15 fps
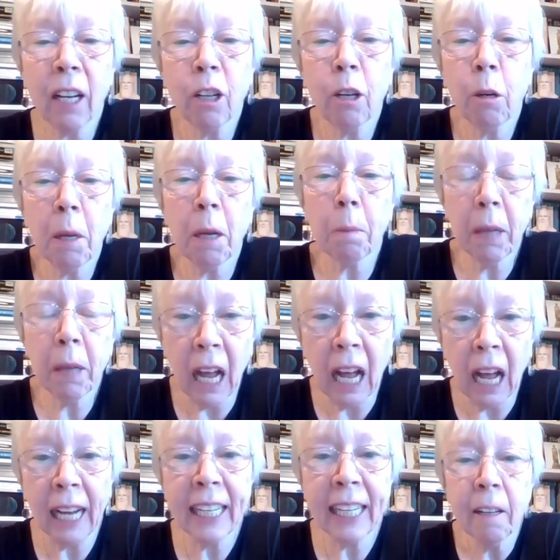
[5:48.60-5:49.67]
could be
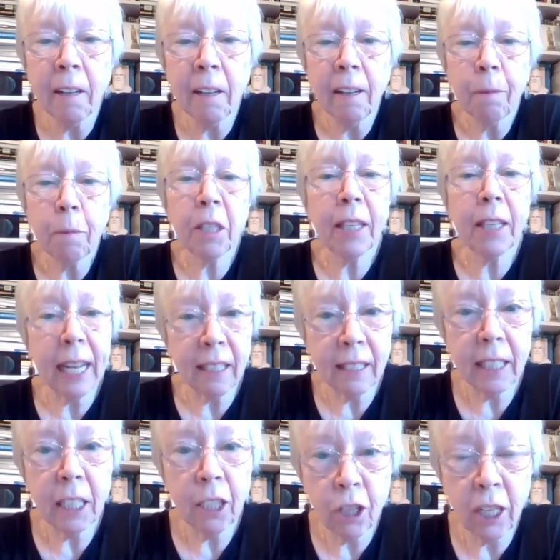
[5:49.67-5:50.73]
applied to the
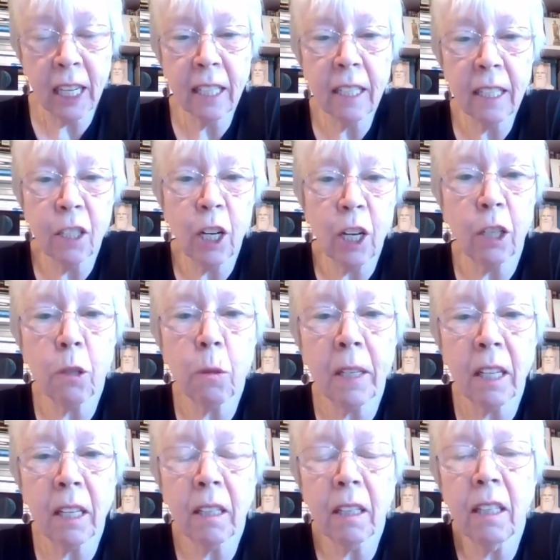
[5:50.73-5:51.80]
SDGs and Agenda
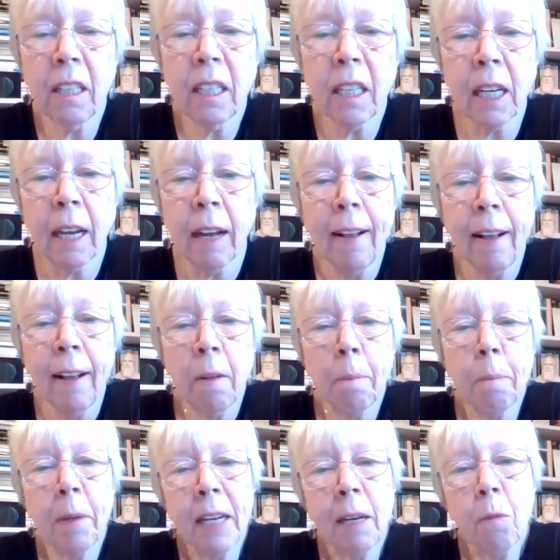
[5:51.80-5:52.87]
2030,
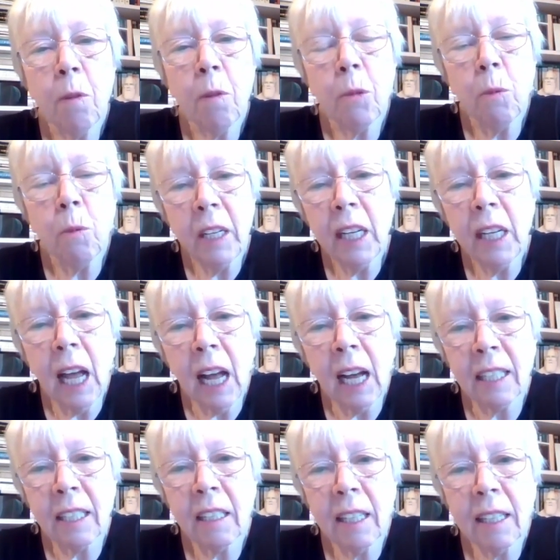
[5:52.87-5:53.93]
but it was
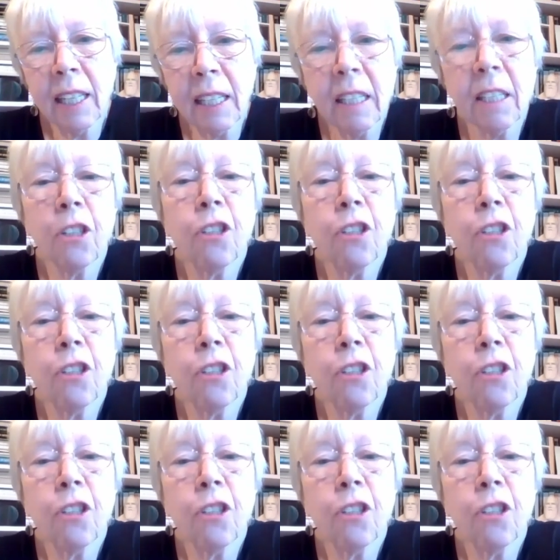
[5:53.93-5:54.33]
realized that this is a